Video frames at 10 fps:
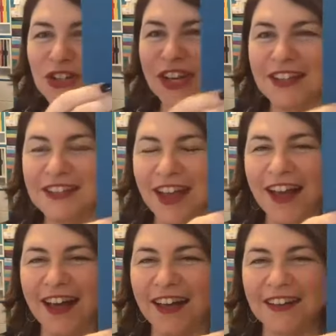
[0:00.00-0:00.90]
Jenny's
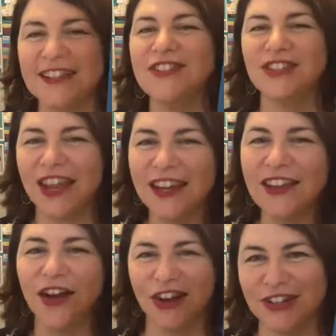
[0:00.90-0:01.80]
card is
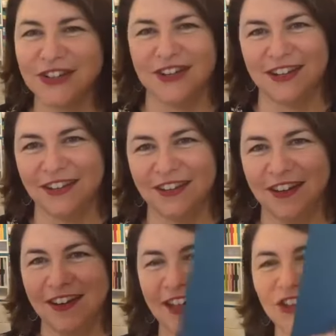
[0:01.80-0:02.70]
Jenny owned it.
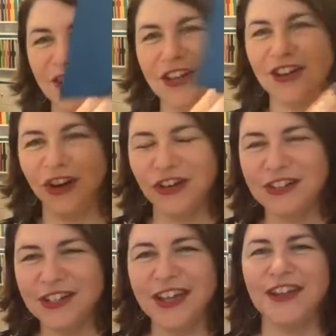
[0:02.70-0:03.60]
Jenny owned
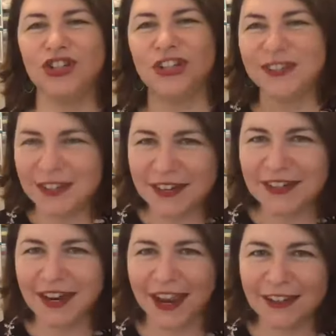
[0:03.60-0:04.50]
it and she sent
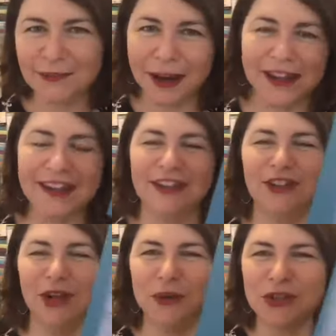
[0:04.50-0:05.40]
it anyway. And
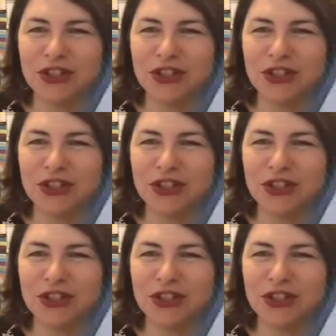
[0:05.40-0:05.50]
you know what she